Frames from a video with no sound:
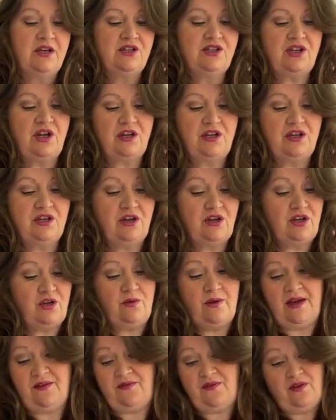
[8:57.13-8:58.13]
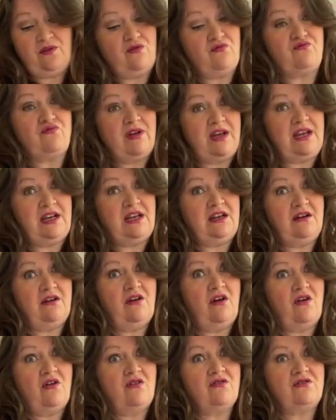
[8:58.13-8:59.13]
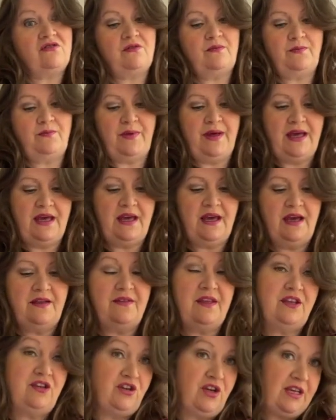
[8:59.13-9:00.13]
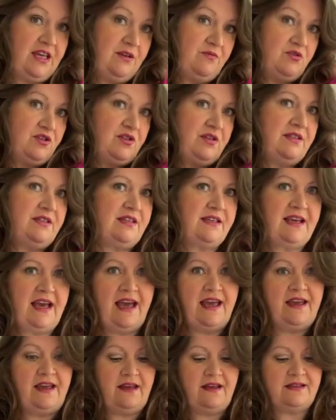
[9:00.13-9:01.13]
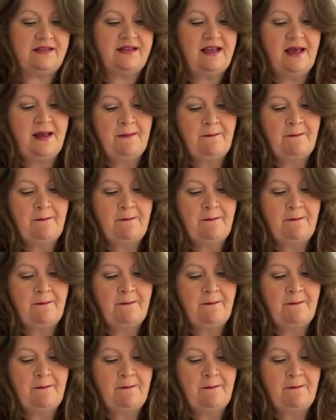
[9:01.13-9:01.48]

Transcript: So, you know, you have a really long bit and then you keep doing the cakes.